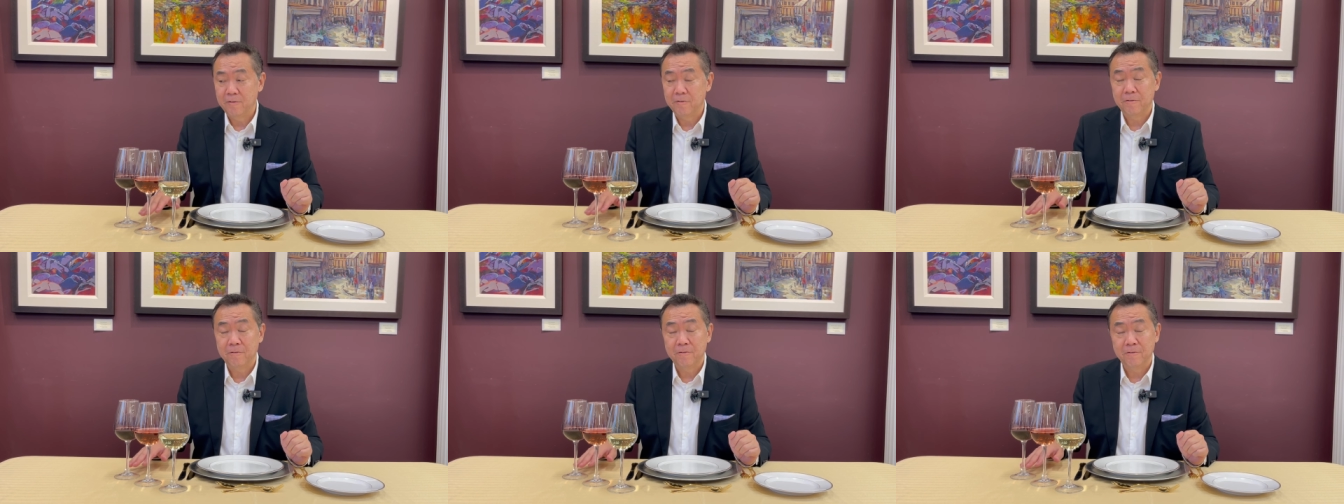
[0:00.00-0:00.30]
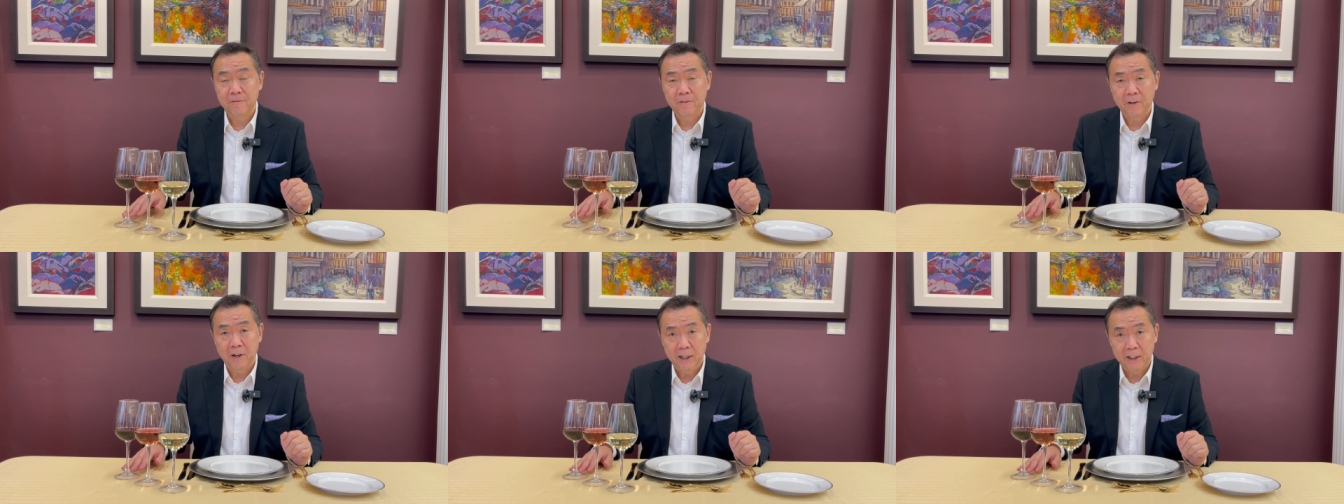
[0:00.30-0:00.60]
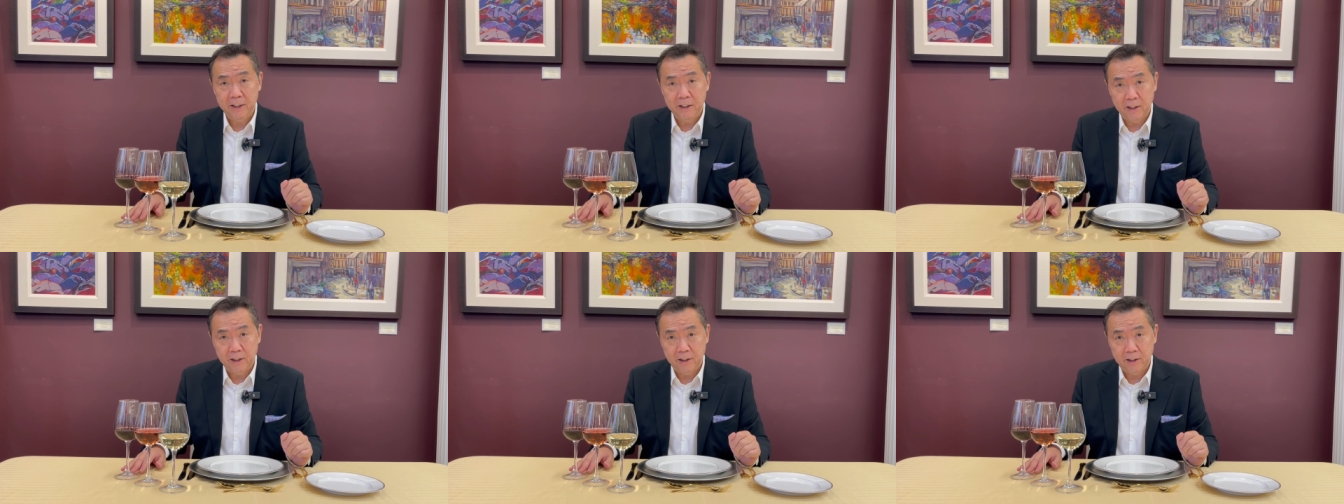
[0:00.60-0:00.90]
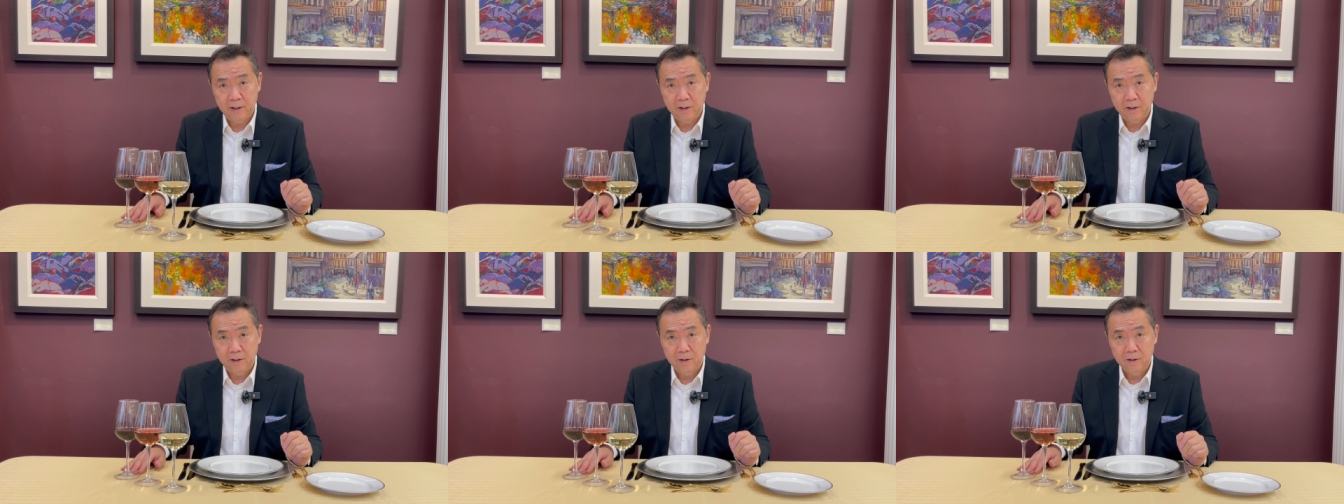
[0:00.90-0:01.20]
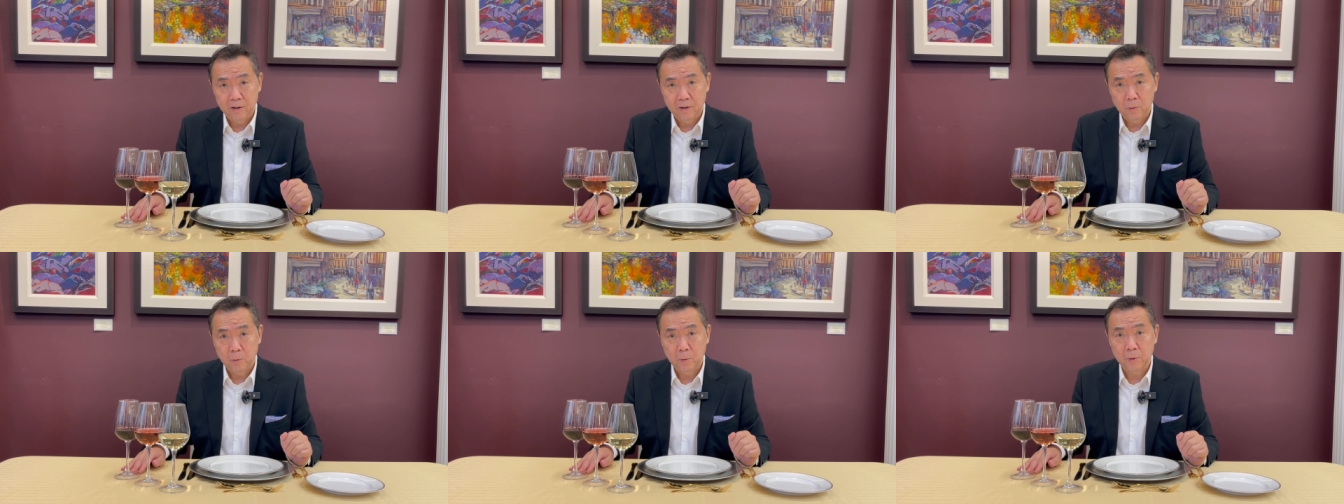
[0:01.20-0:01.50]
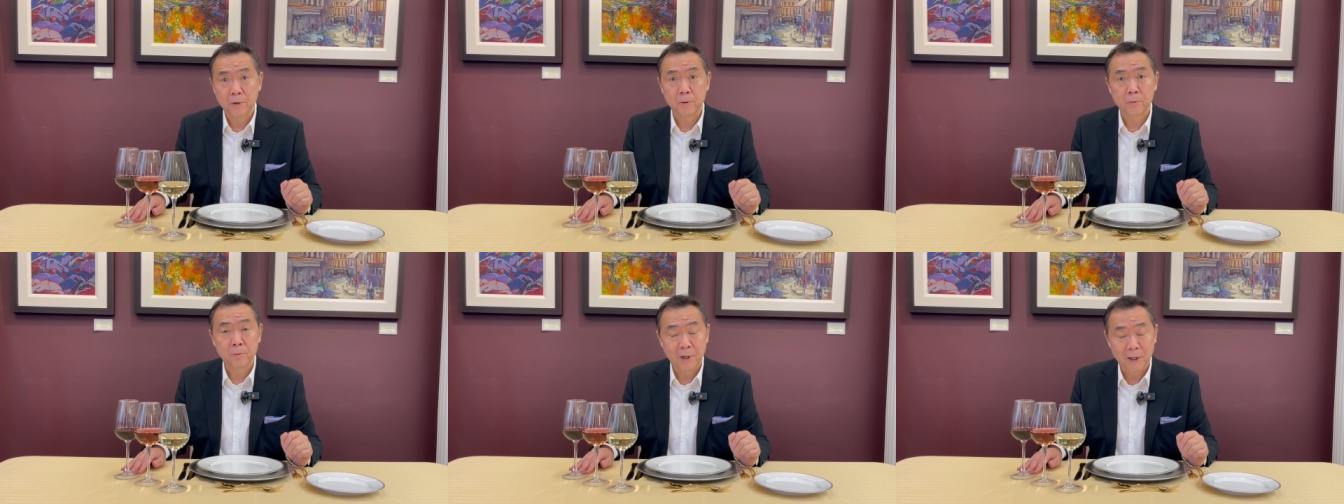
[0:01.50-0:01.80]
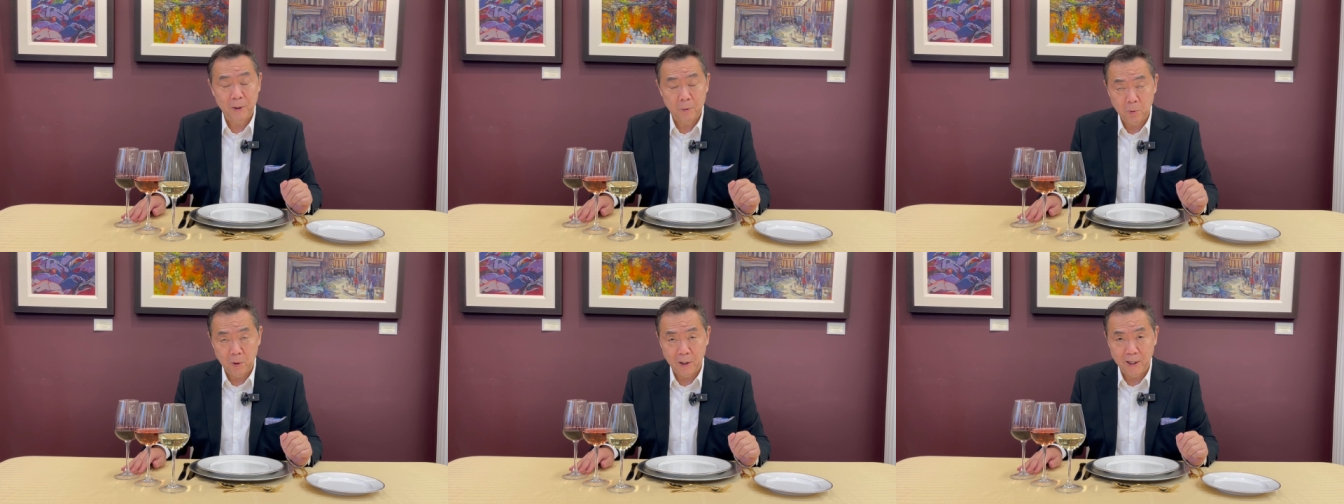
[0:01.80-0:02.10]
finally with a
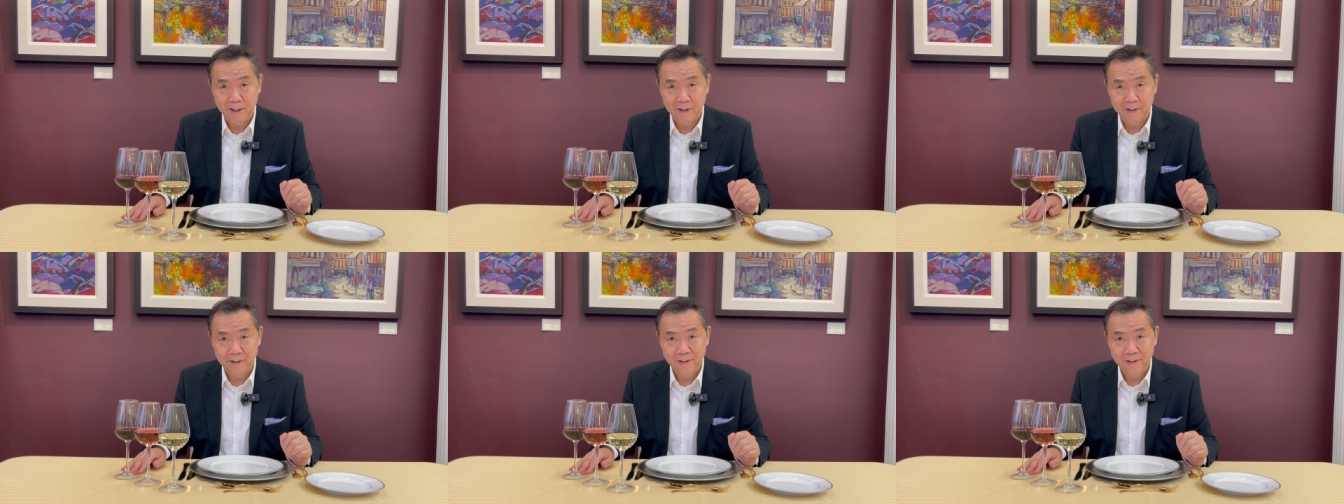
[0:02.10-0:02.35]
red wine.